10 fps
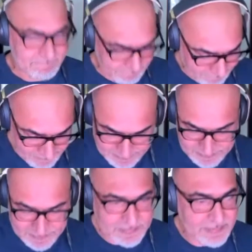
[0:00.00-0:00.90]

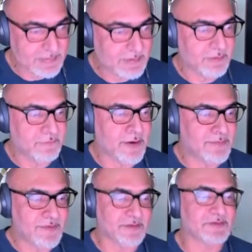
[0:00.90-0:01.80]
and
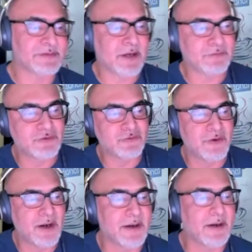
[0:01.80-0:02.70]
run this. Now, to
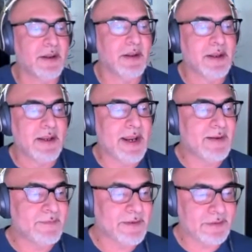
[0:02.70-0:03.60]
run
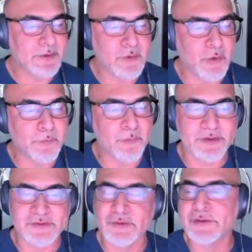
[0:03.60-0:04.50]
anything in a notebook
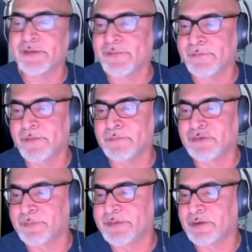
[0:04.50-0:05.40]
is no different from
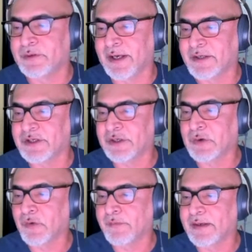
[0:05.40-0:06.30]
Jupyter. You can actually
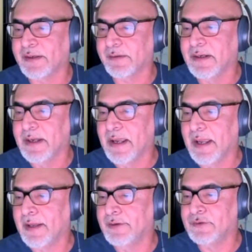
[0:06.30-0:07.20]
go over here
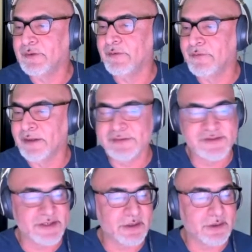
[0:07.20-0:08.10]
and do a run
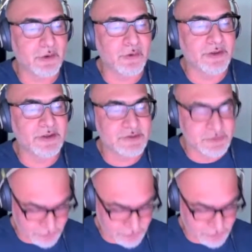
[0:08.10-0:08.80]
cell, or you can just